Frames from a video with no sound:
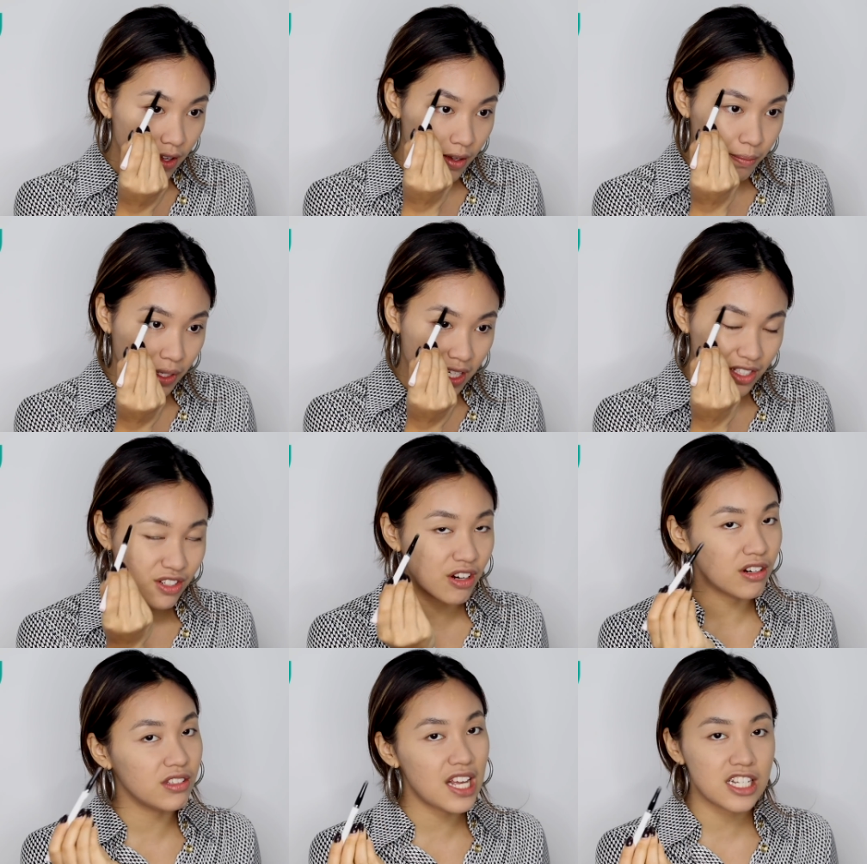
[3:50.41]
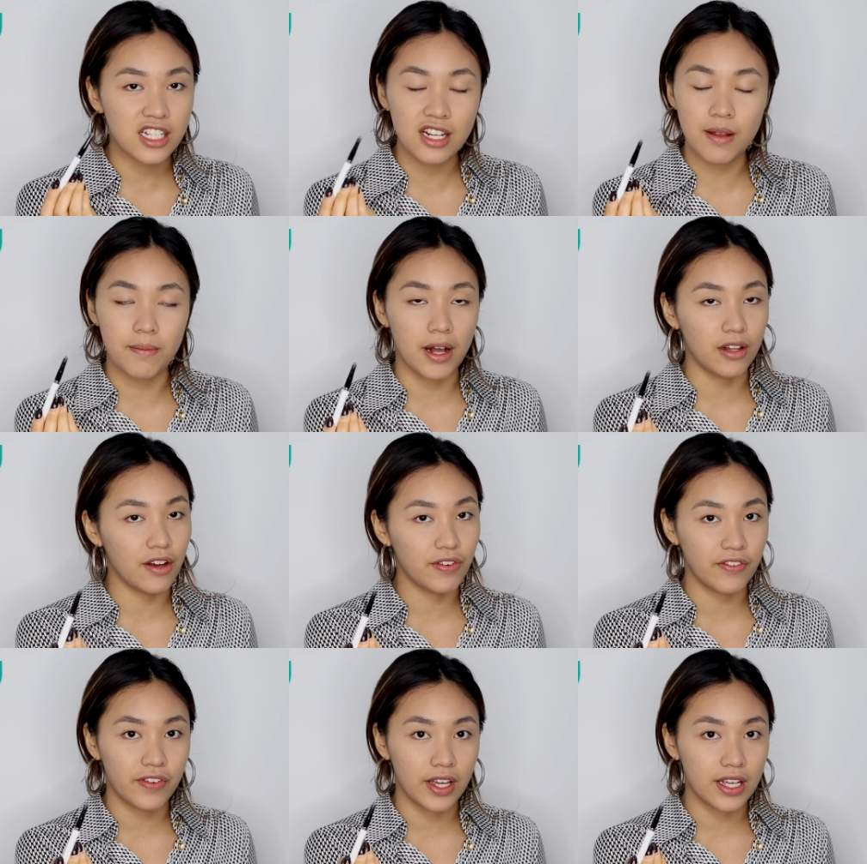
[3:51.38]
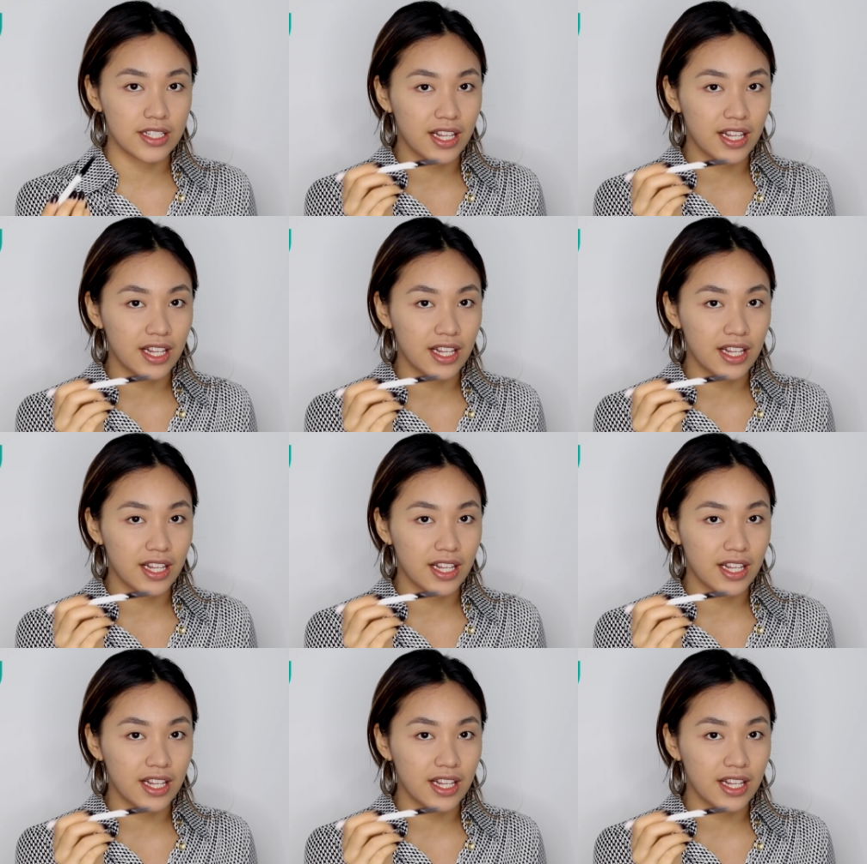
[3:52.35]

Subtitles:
because girl, that's just gonna melt off your face.